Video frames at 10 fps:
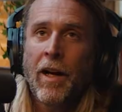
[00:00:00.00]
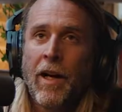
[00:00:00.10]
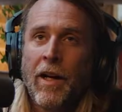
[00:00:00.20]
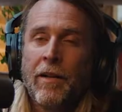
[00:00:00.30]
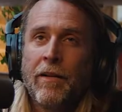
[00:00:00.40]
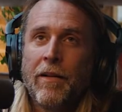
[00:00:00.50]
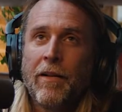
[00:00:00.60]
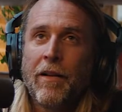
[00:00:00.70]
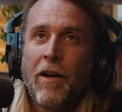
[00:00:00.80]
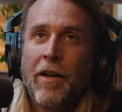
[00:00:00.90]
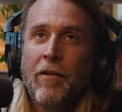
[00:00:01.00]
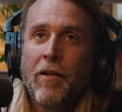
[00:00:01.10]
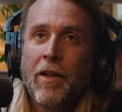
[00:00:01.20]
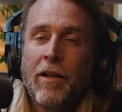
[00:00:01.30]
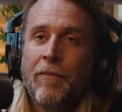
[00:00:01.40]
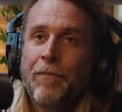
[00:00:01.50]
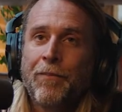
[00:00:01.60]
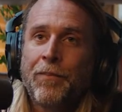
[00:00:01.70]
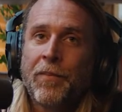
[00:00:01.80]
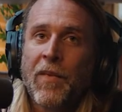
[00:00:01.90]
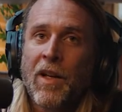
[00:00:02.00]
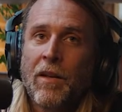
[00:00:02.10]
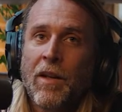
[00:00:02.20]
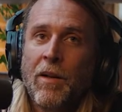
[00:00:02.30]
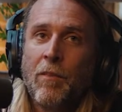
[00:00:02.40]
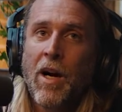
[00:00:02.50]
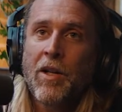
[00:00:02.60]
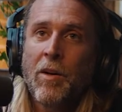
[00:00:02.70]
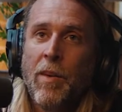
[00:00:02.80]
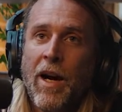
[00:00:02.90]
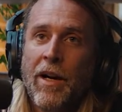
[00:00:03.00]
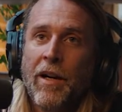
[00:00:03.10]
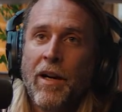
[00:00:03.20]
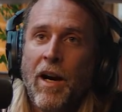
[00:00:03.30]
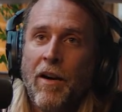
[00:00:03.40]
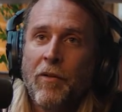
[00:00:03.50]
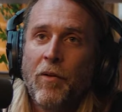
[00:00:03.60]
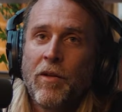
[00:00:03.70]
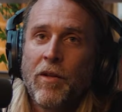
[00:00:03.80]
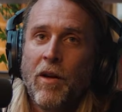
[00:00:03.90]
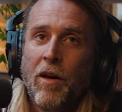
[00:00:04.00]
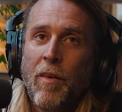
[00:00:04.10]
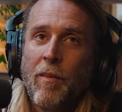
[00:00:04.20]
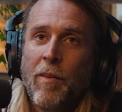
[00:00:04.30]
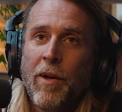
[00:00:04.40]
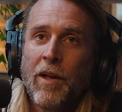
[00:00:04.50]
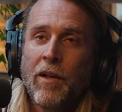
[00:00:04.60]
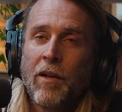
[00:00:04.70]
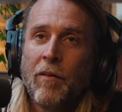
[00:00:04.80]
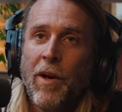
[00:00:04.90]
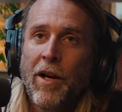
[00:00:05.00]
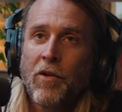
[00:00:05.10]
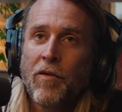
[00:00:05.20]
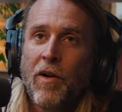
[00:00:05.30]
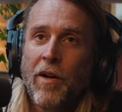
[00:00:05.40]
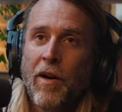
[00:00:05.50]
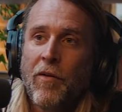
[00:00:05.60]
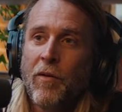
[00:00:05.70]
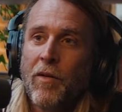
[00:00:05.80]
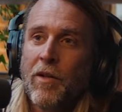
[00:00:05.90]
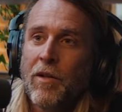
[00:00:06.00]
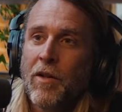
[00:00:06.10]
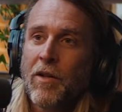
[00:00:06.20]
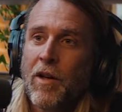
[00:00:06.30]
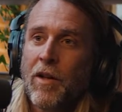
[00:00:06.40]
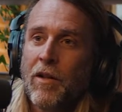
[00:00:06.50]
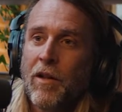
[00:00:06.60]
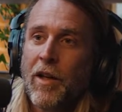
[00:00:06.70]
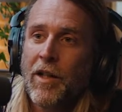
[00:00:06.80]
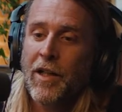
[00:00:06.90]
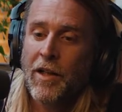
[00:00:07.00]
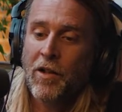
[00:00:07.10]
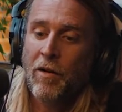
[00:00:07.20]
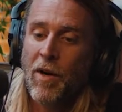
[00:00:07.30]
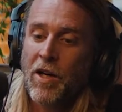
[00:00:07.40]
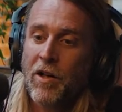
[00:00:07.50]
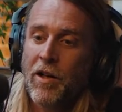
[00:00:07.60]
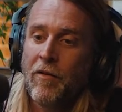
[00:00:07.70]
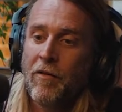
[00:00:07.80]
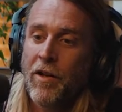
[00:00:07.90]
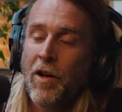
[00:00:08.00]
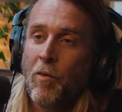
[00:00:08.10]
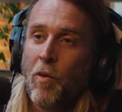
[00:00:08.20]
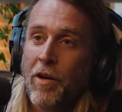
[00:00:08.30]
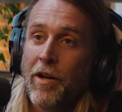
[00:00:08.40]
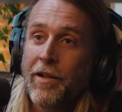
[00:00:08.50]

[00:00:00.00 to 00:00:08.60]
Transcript: And I didn't really think much about it afterwards. I remember being a little petrified afterwards because I had said so much. I didn't really know what I'd